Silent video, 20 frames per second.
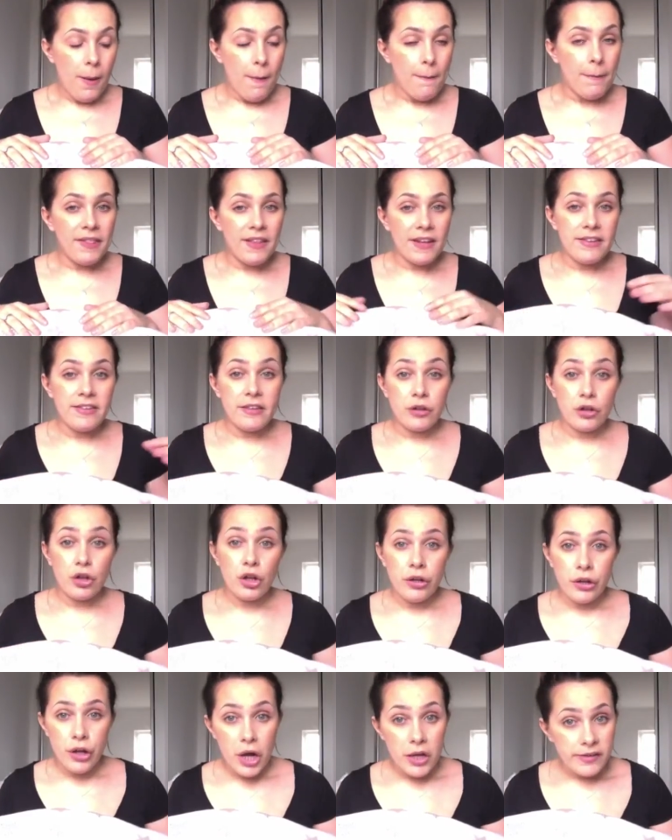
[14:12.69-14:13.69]
but this is a
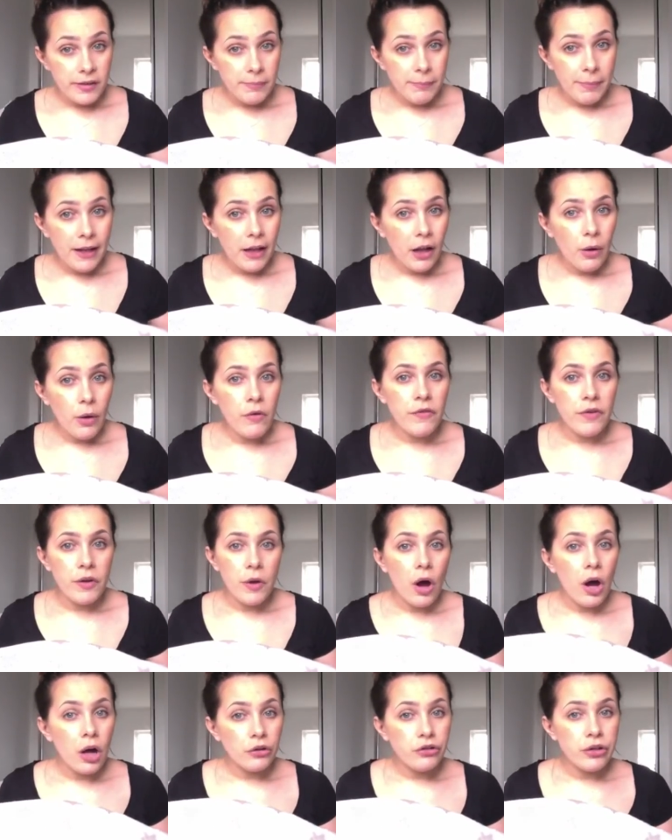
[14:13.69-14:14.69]
good nursing pillow if you
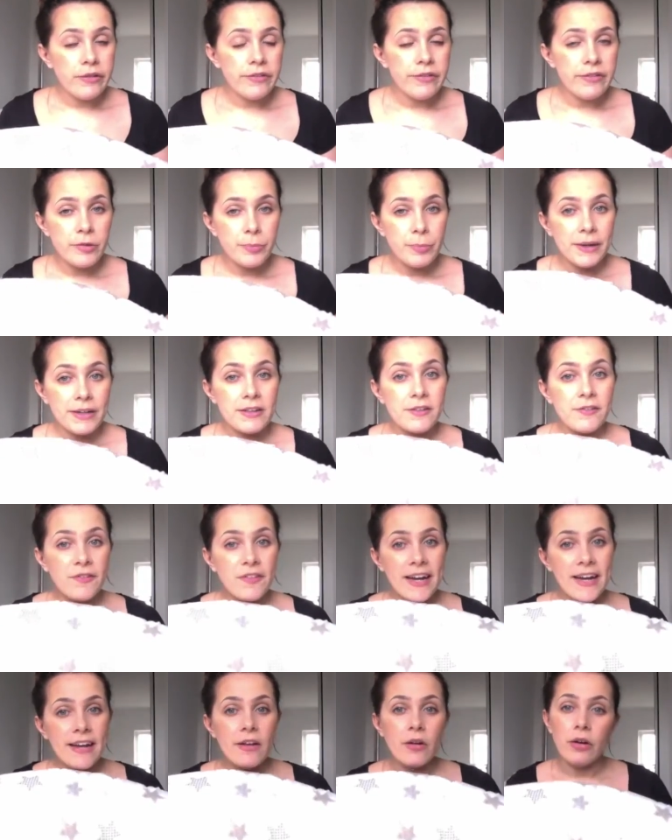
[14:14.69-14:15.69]
are choosing to
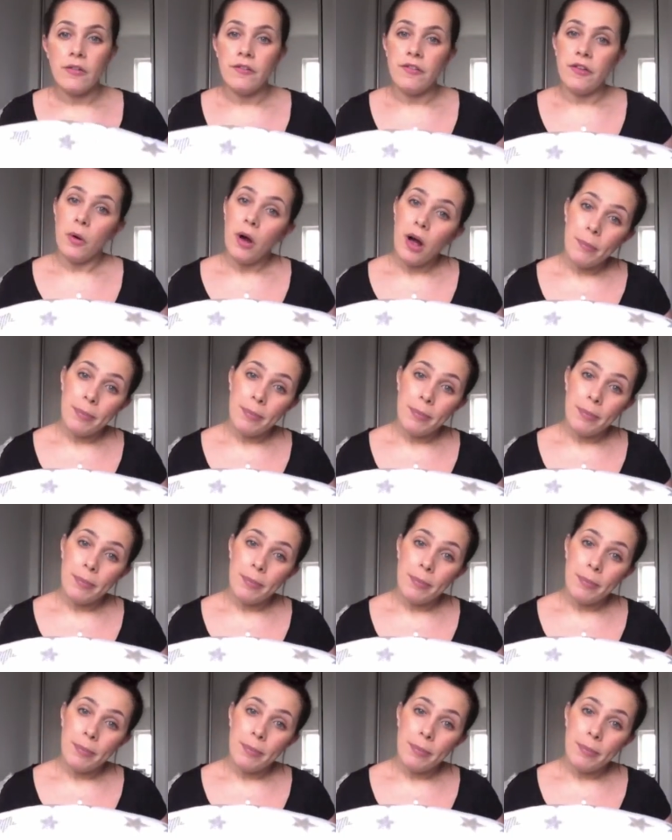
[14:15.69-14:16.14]
breastfeed and if you are